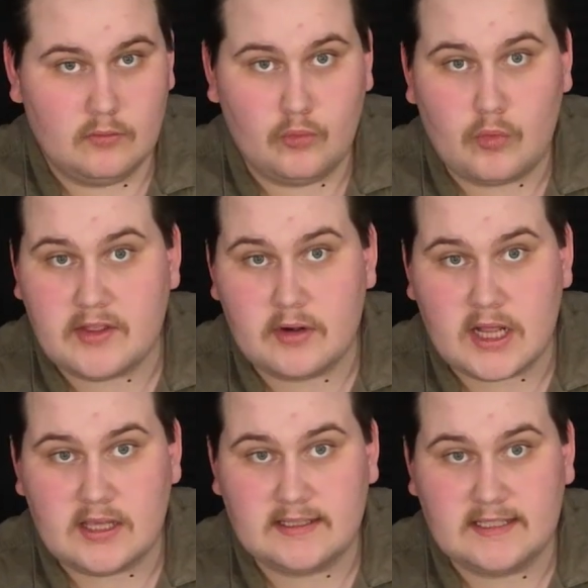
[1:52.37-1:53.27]
whether or
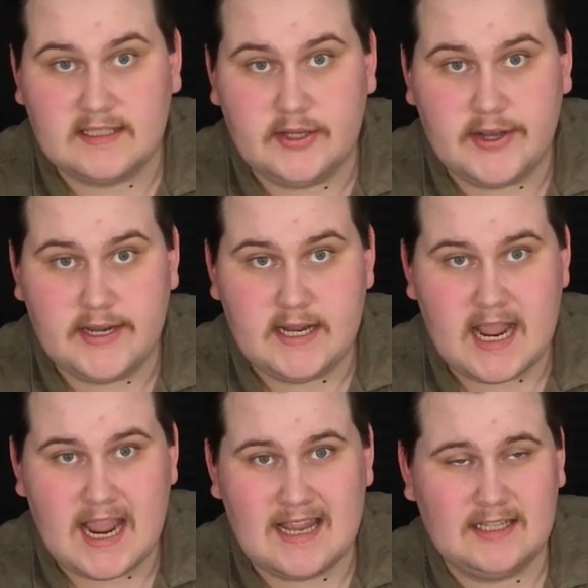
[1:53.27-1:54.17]
not this is good
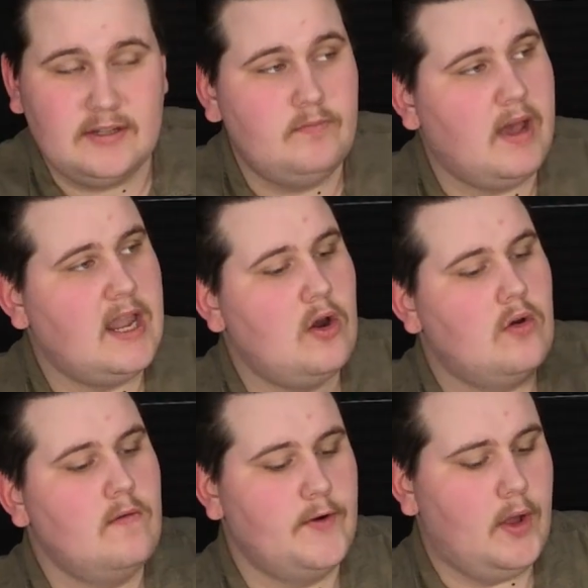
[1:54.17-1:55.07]
and my
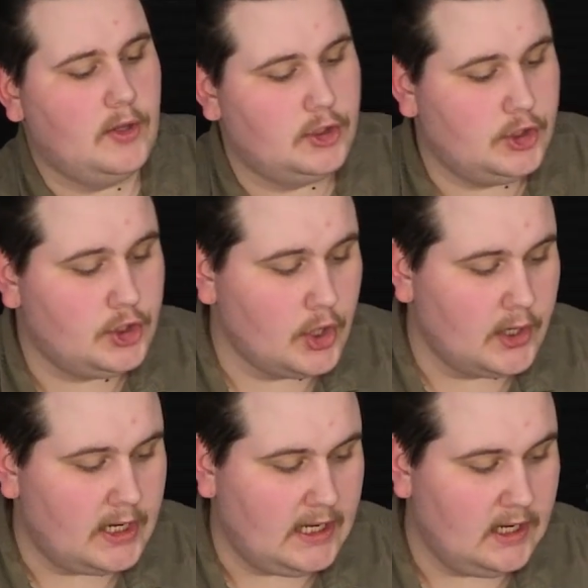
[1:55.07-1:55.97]
overall
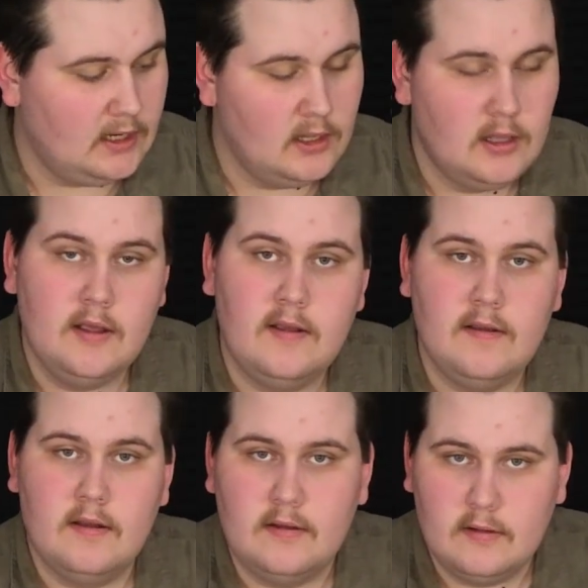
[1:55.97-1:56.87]
journey
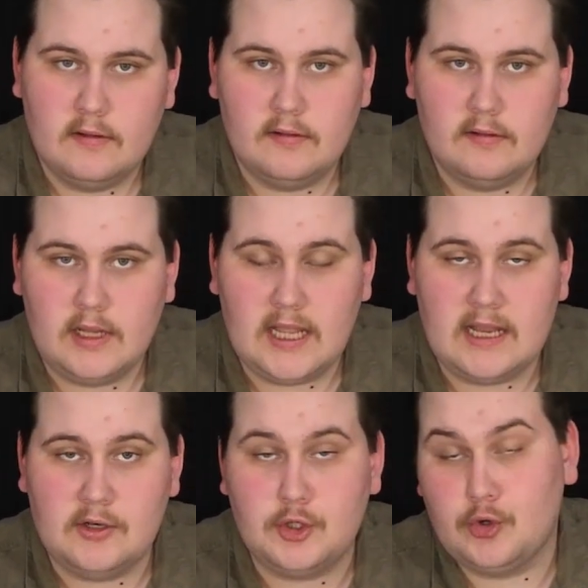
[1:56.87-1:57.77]

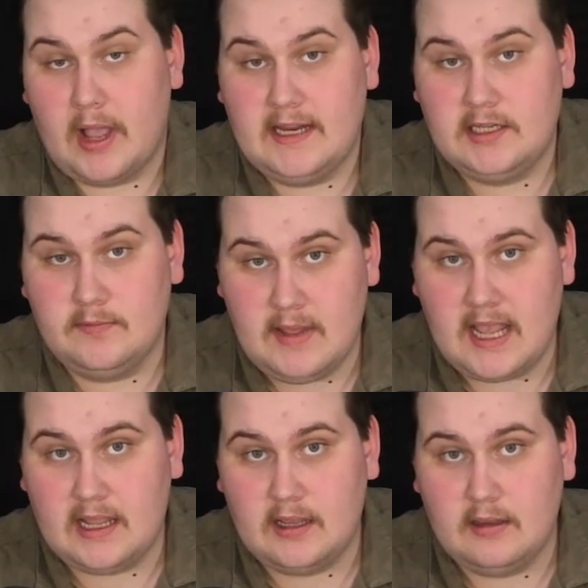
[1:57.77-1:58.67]
in trying to
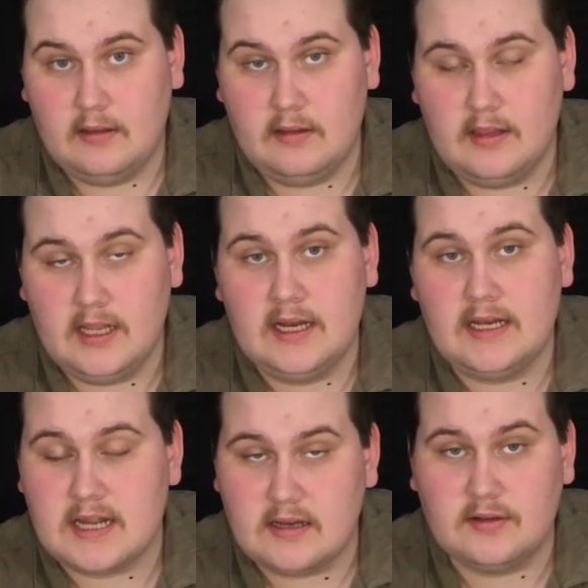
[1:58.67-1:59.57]
make the
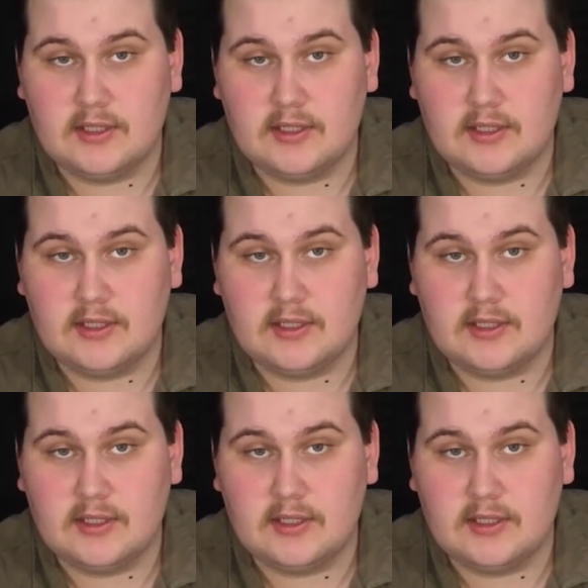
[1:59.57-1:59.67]
Nintendo